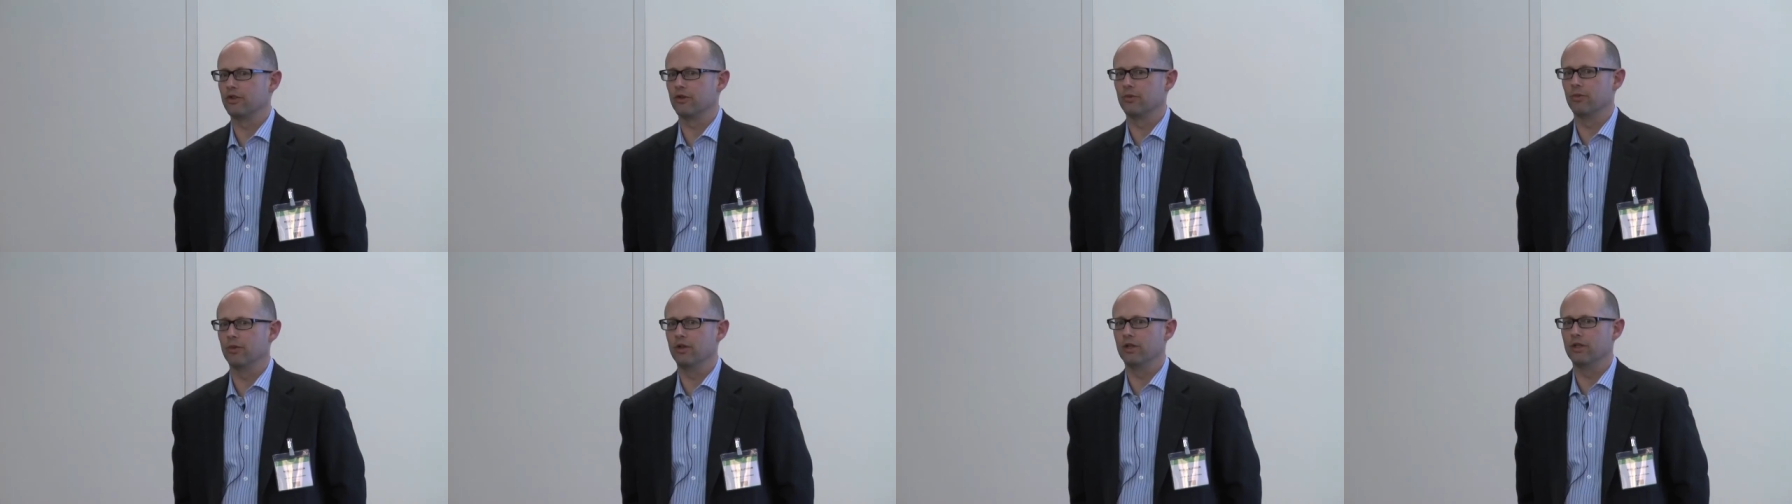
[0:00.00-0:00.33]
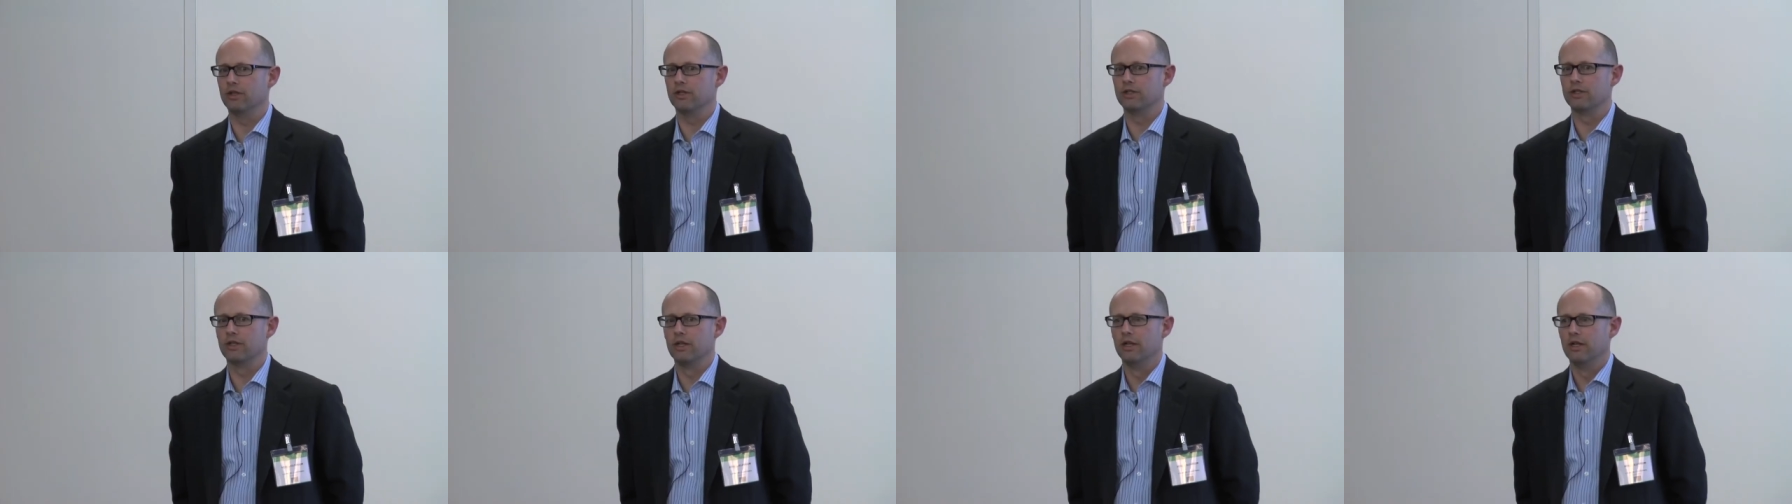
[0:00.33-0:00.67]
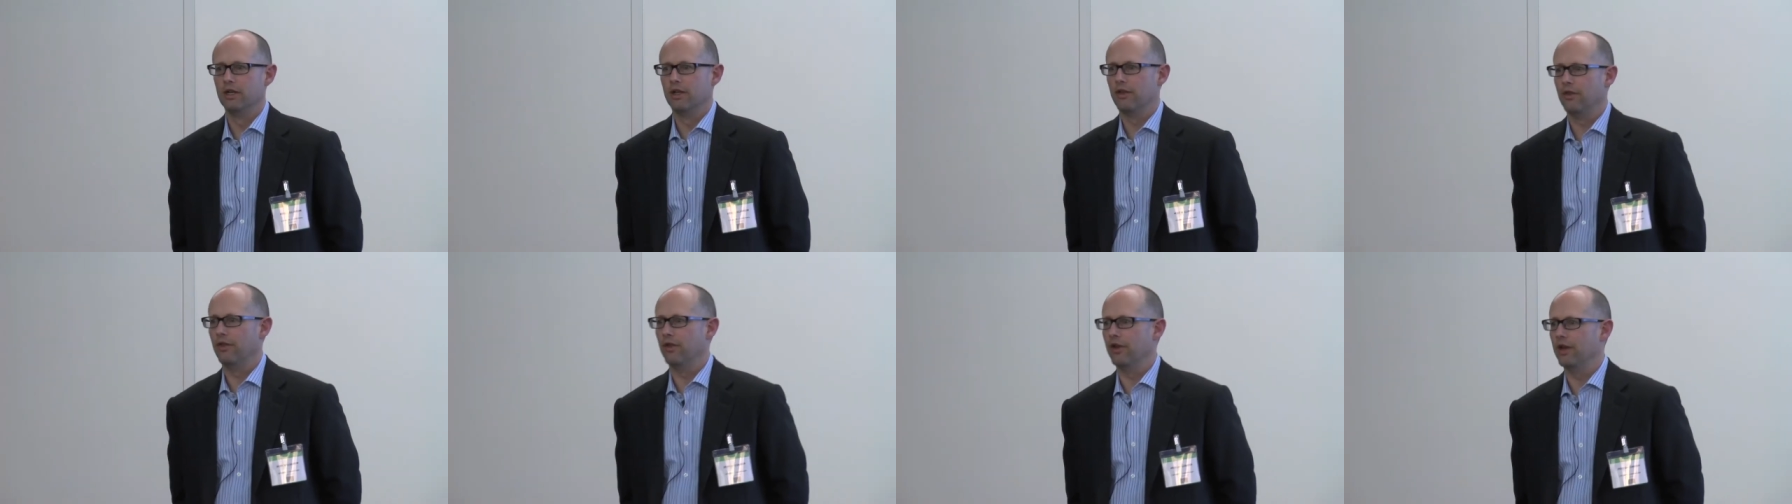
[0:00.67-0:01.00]
instruments,
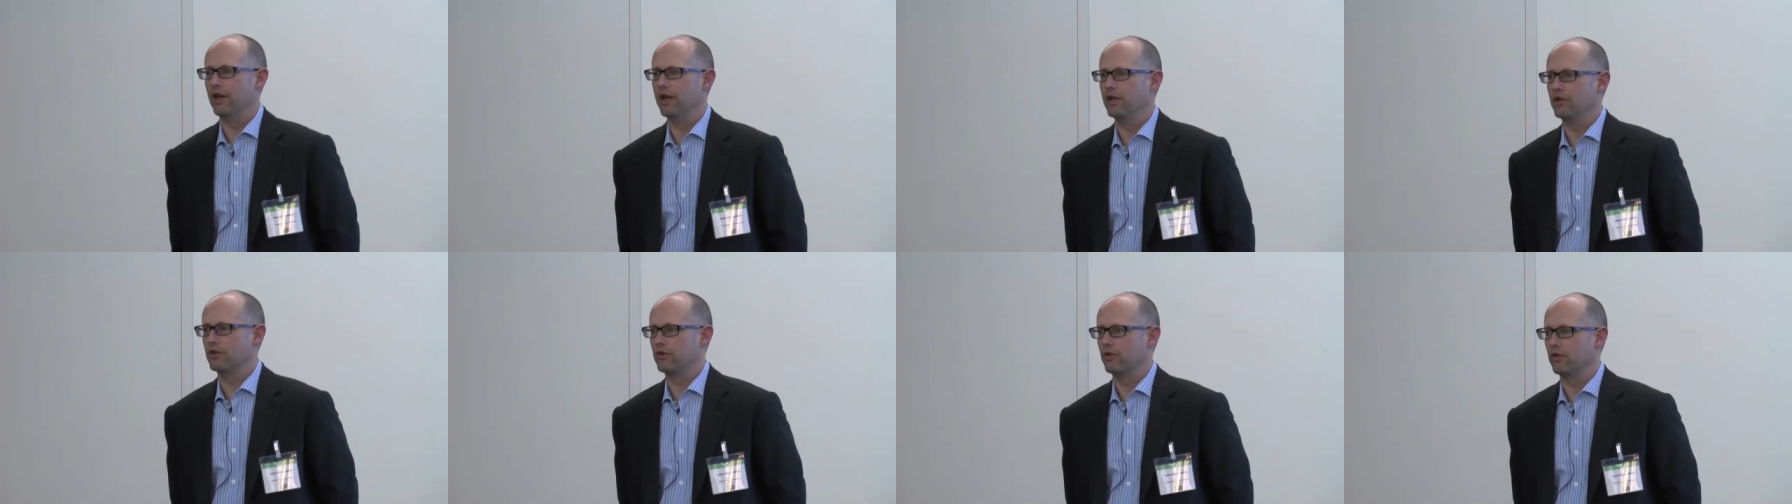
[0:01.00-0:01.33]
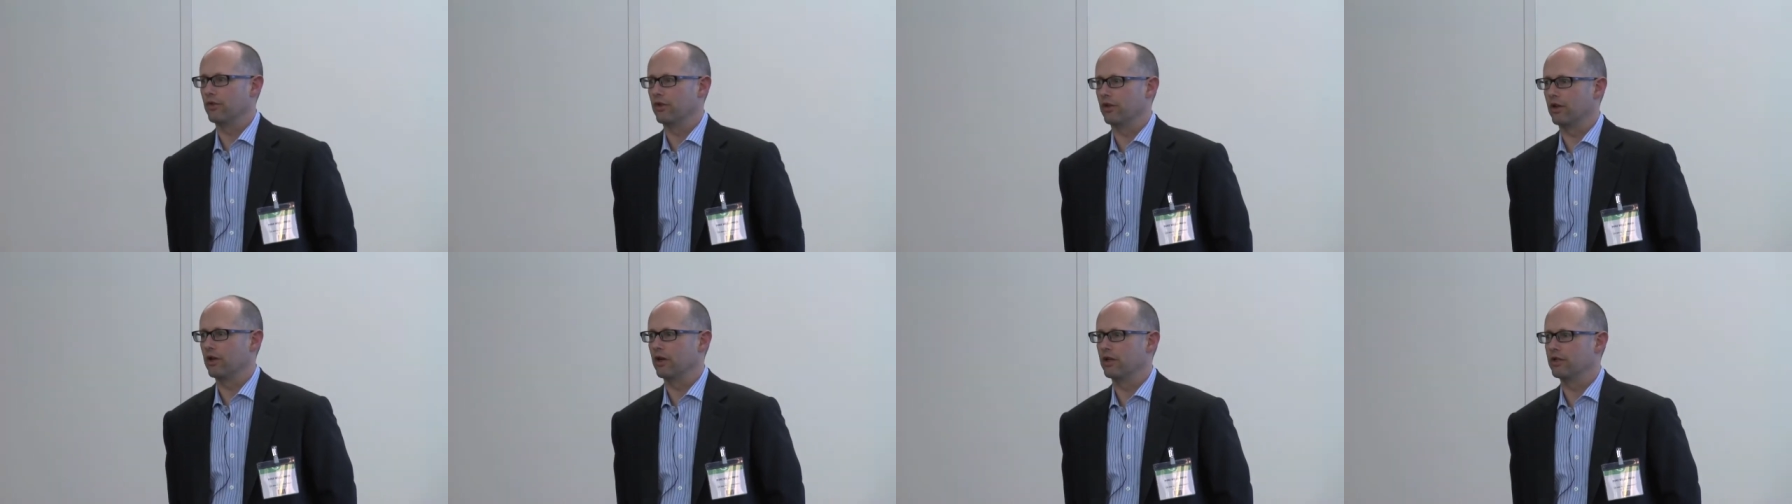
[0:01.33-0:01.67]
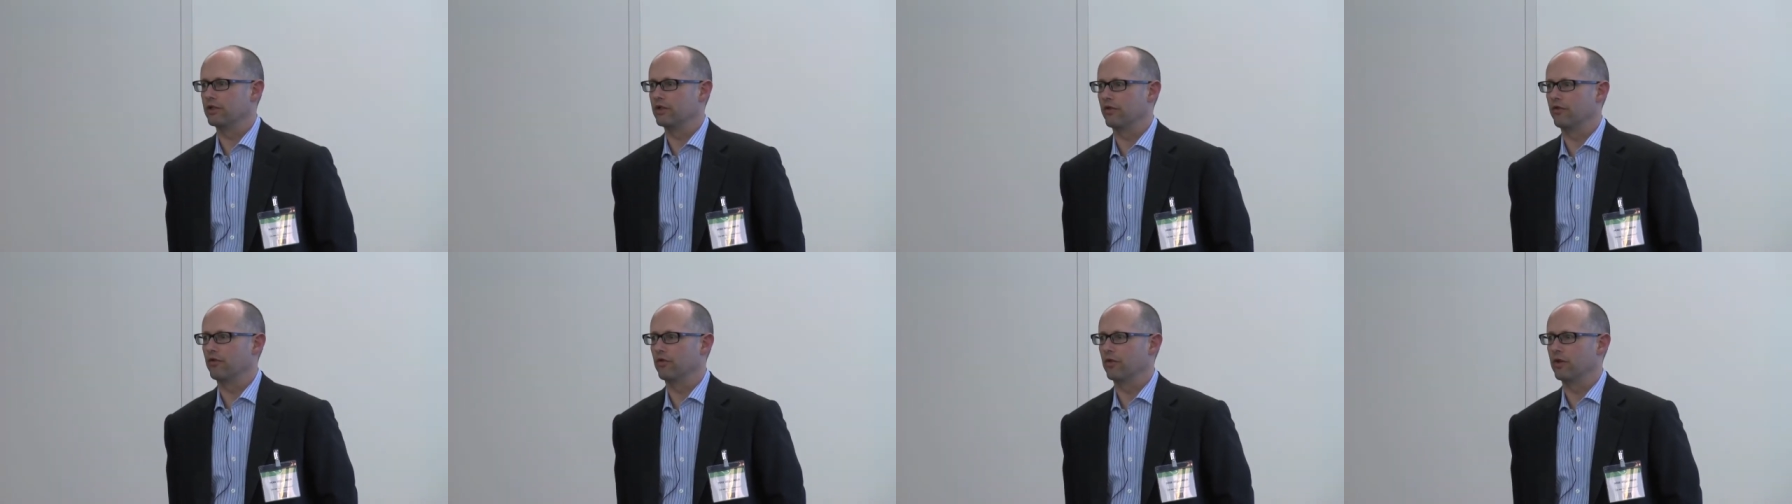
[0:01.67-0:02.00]
the nature of the
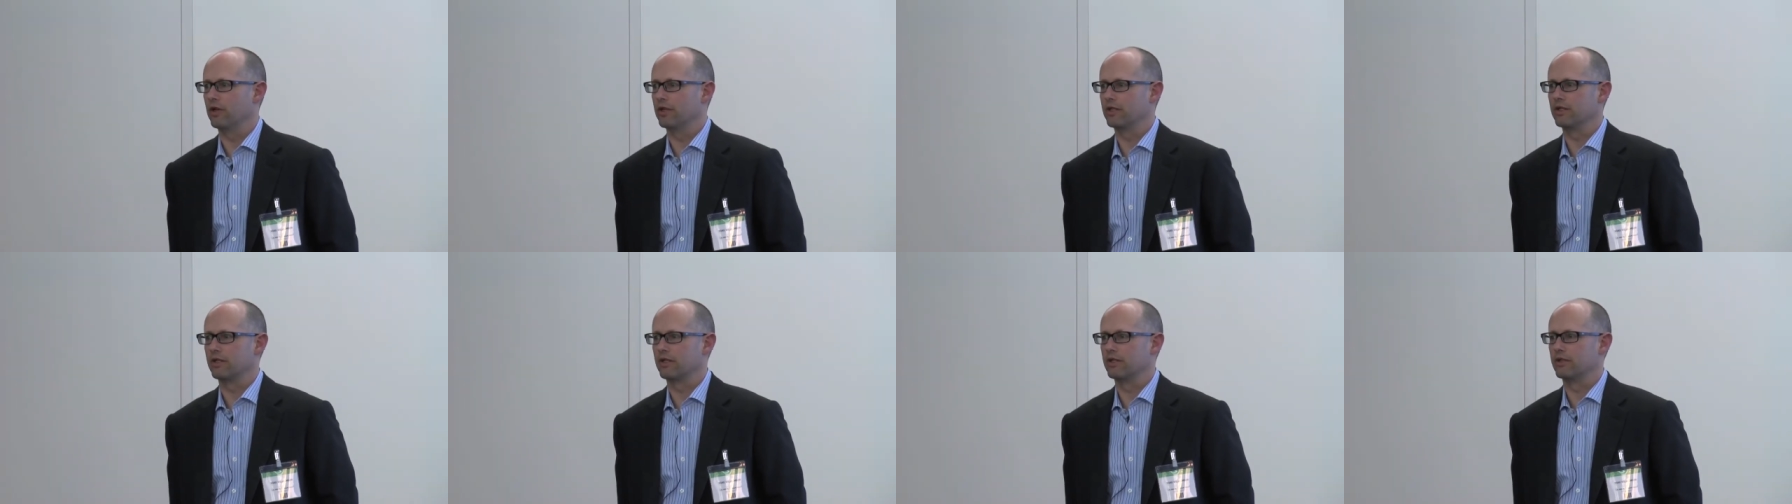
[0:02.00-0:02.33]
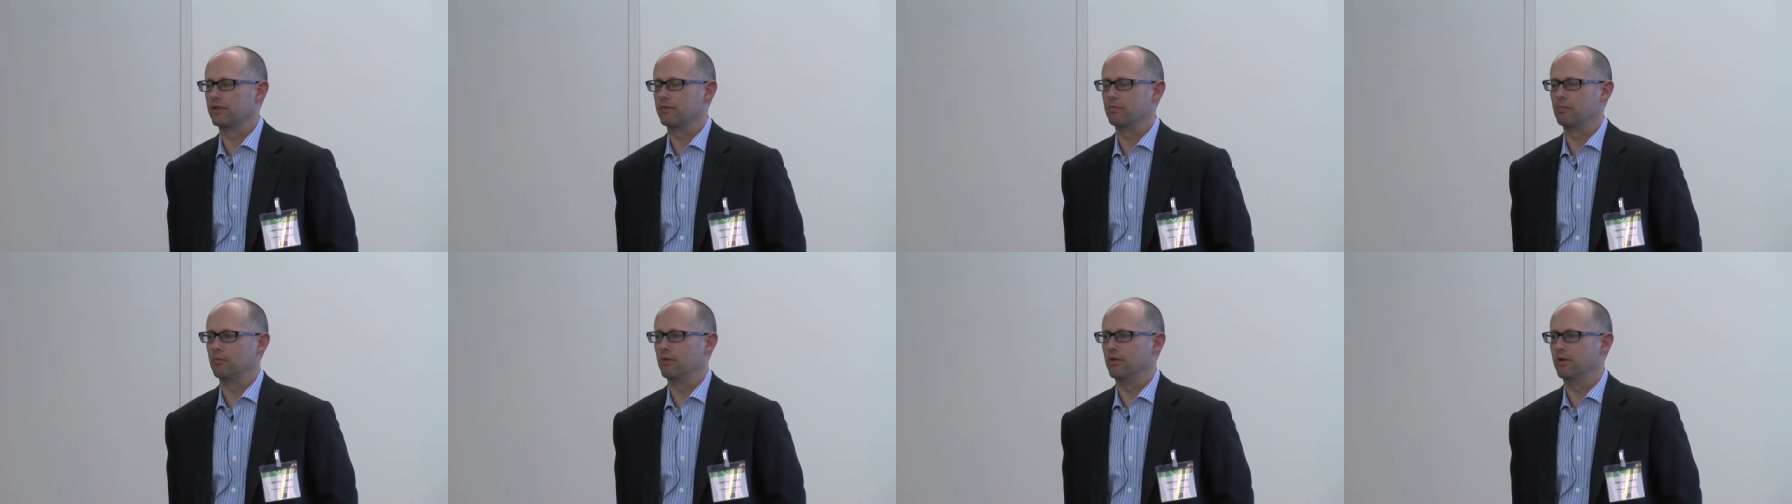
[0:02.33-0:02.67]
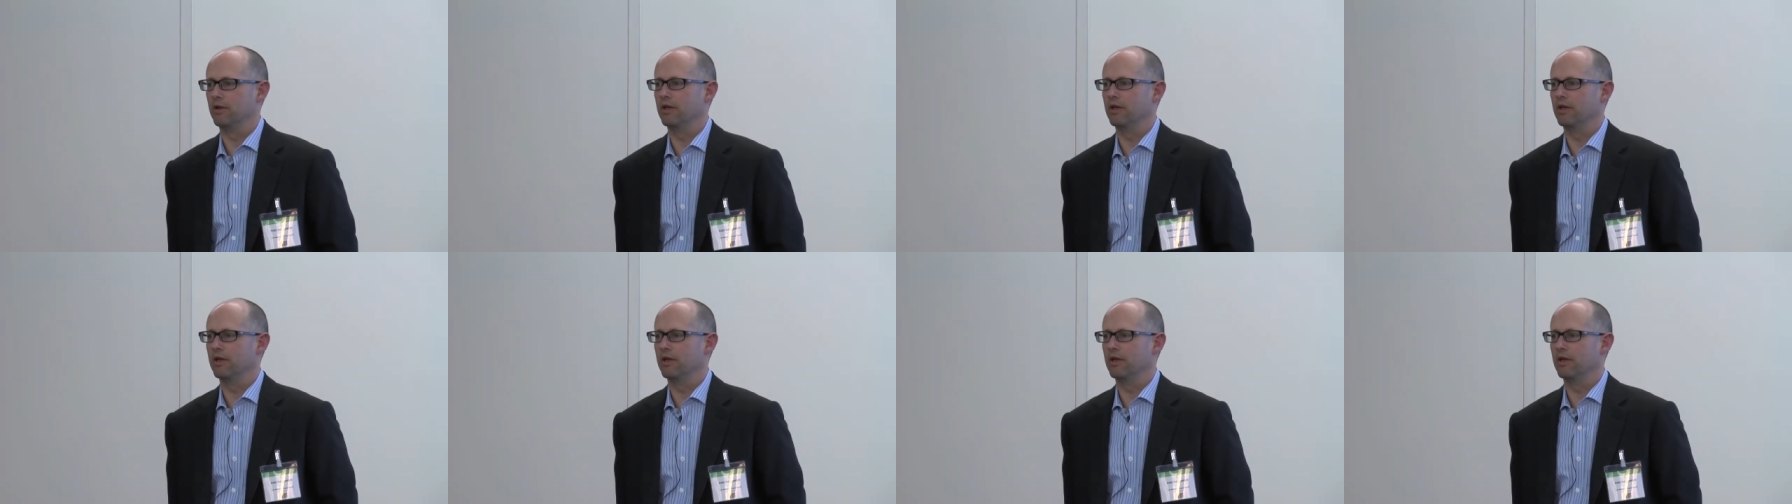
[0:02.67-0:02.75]
kinds of risks,